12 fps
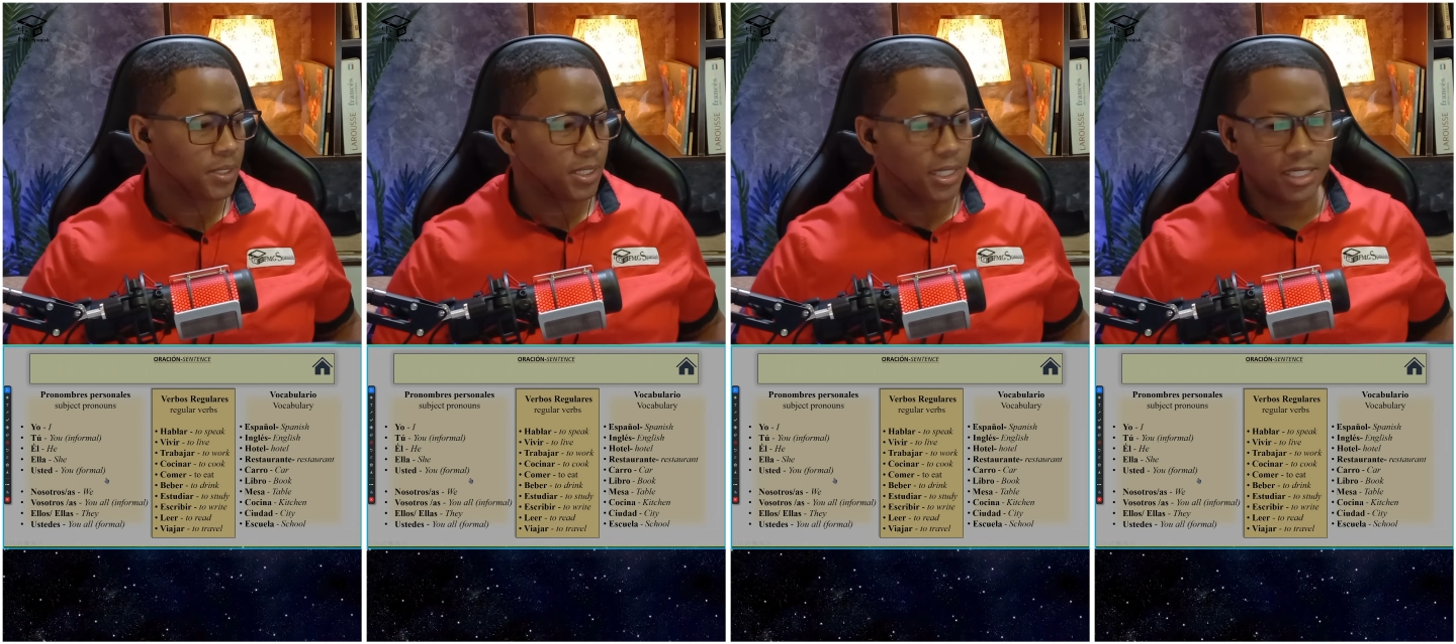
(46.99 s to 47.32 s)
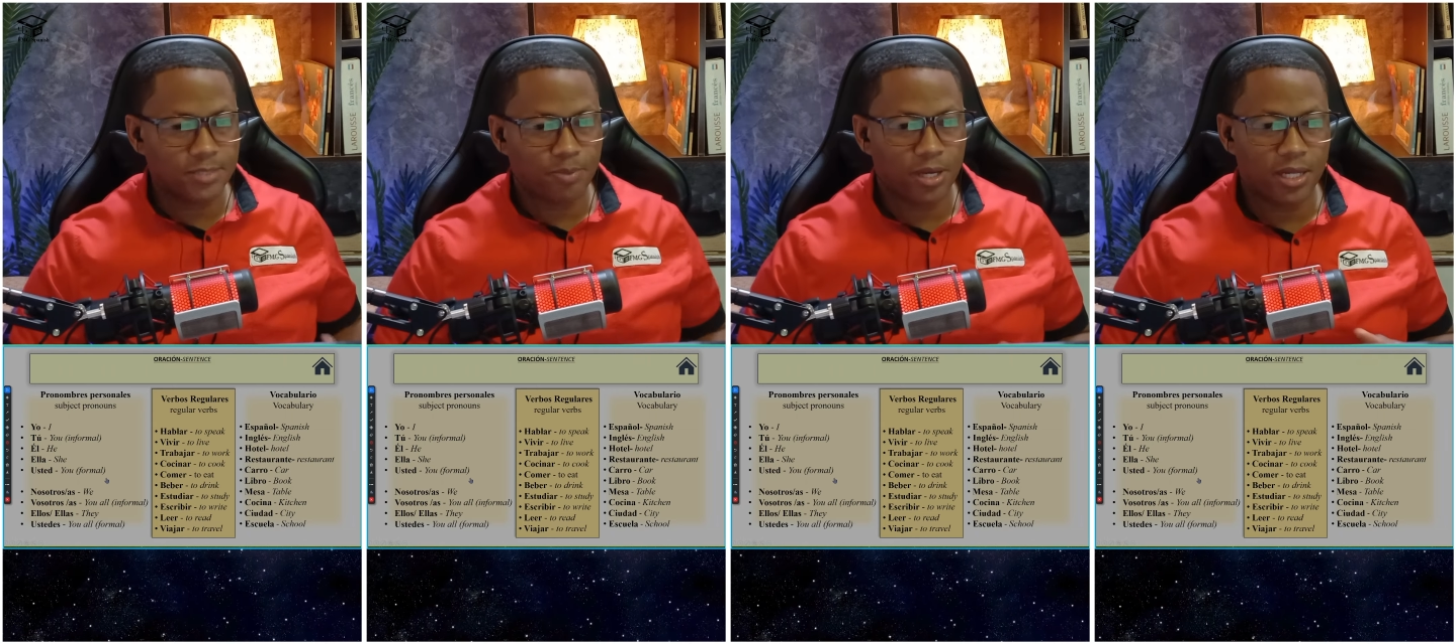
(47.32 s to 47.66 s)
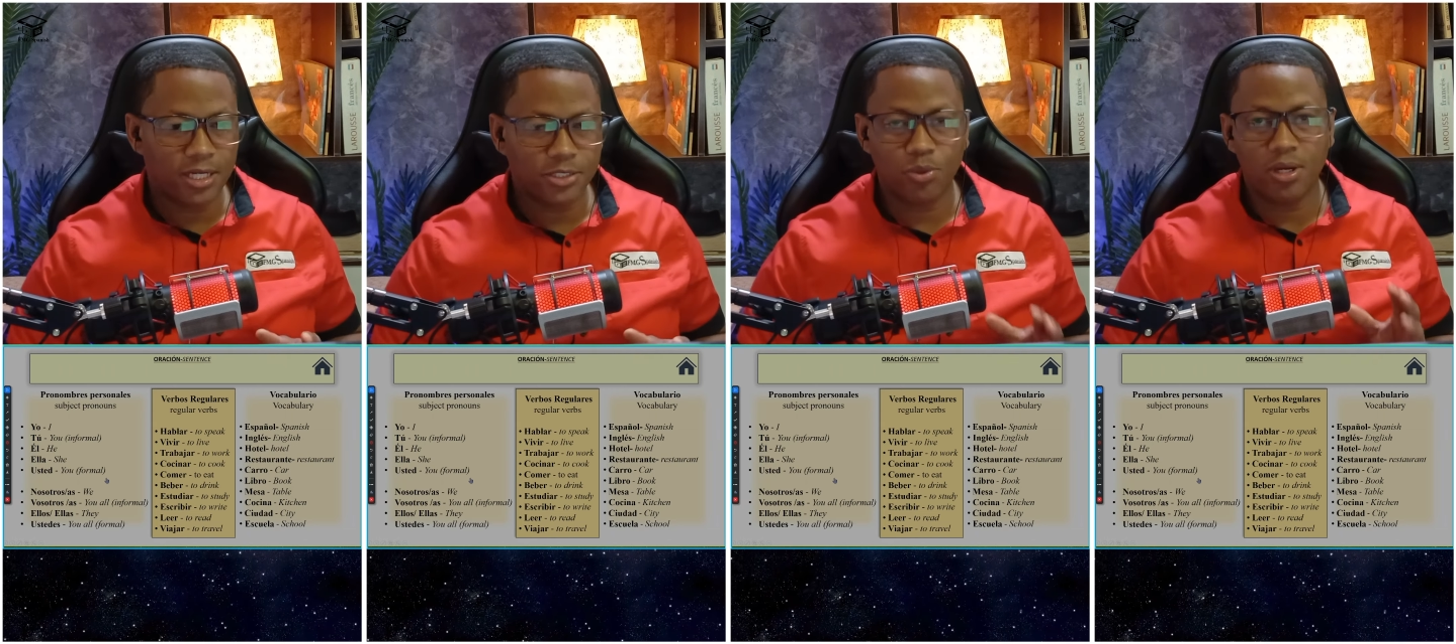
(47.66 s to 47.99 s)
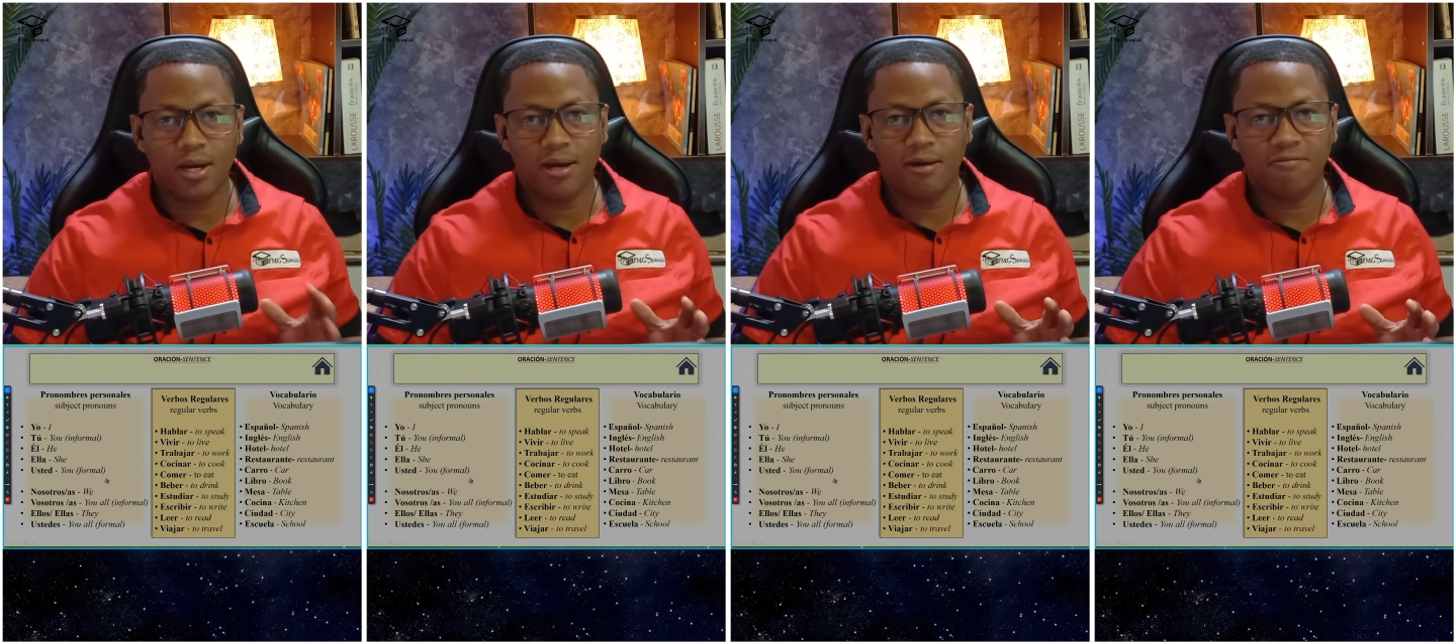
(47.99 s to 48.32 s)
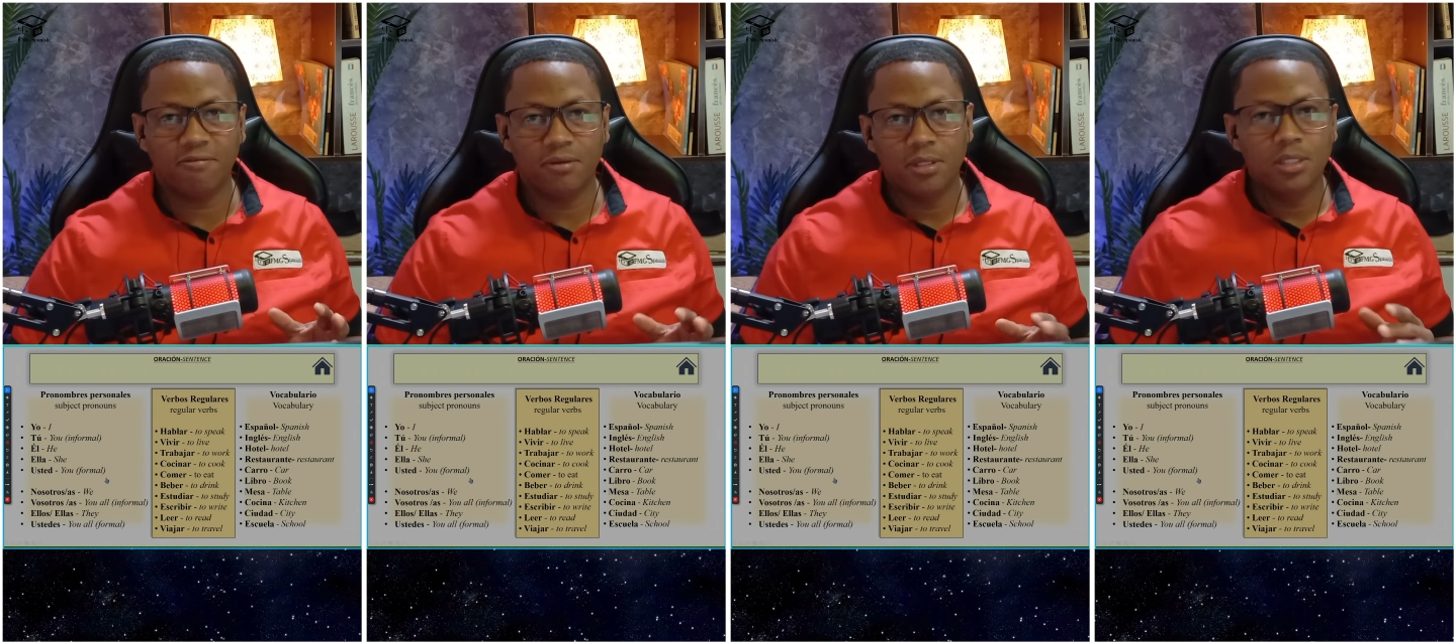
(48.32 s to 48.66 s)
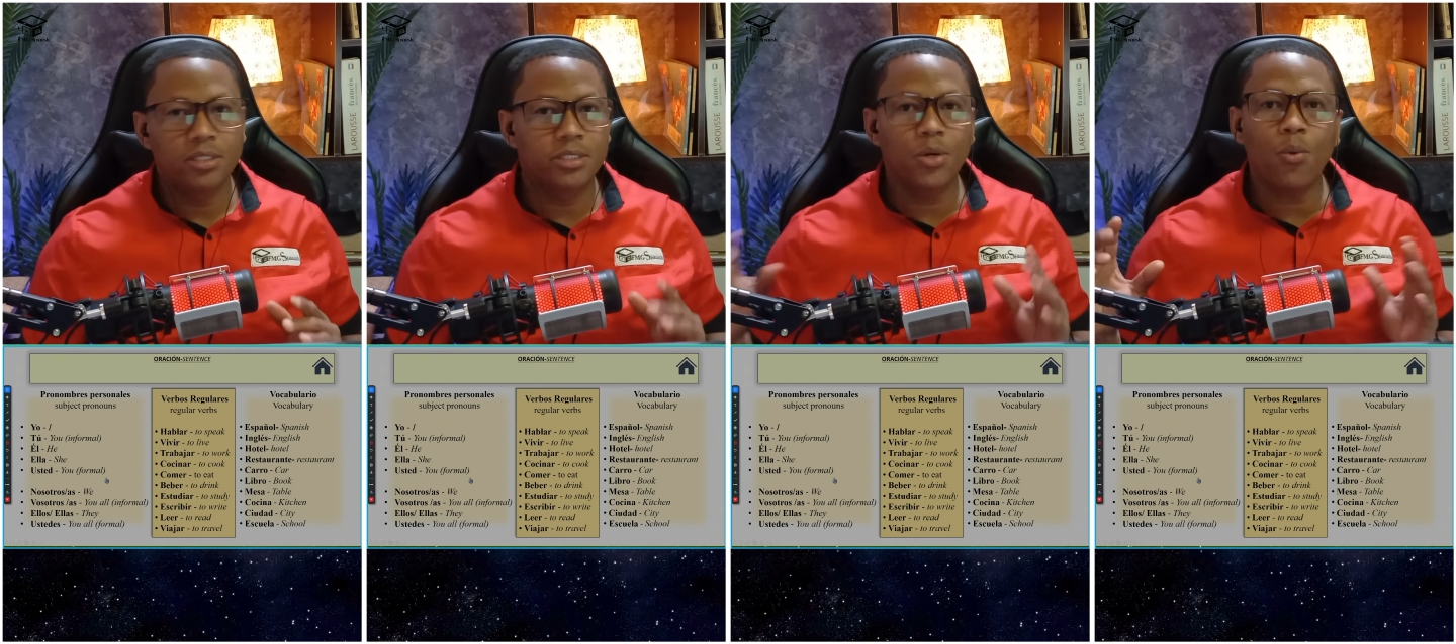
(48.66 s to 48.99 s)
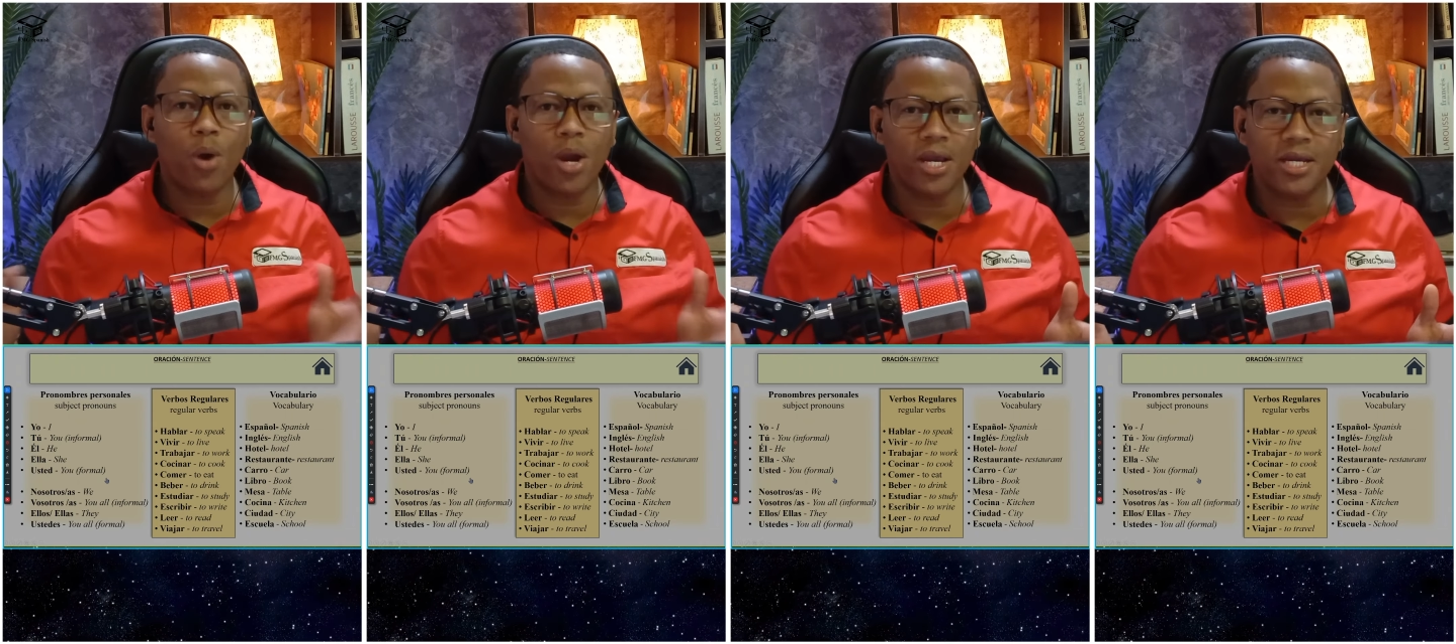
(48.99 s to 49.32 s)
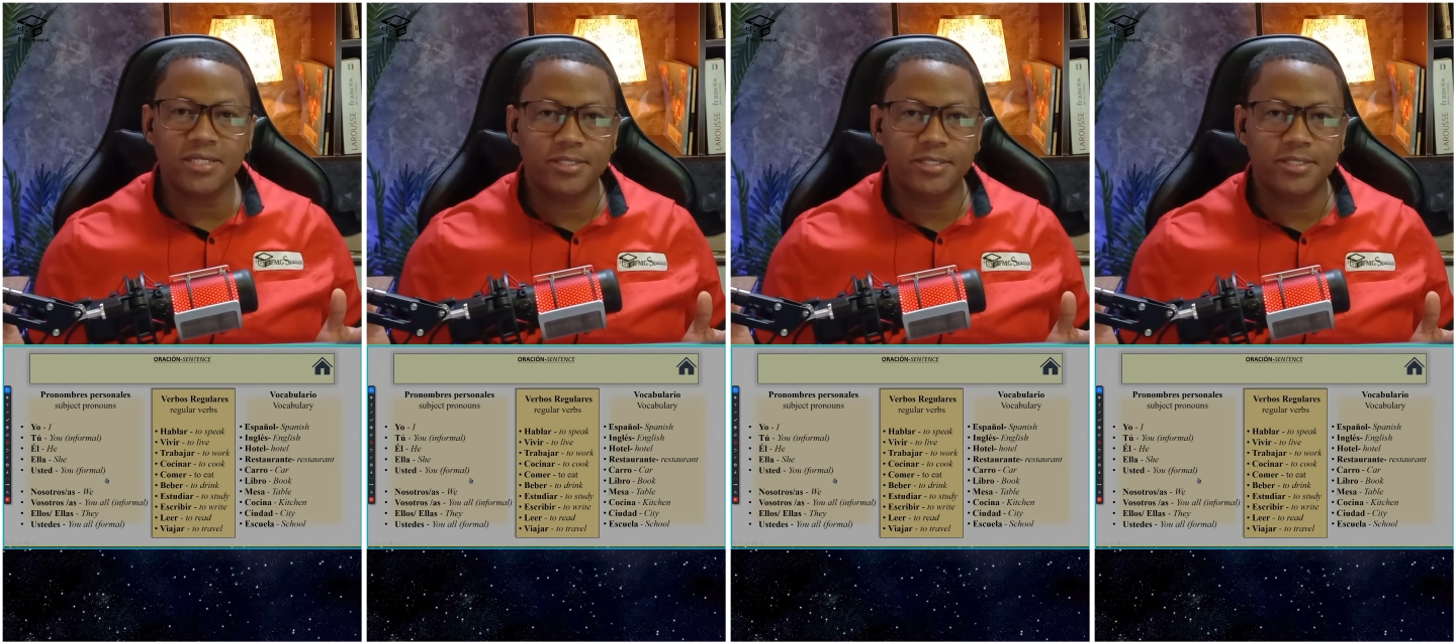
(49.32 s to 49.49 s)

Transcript: In Spanish, we have two ways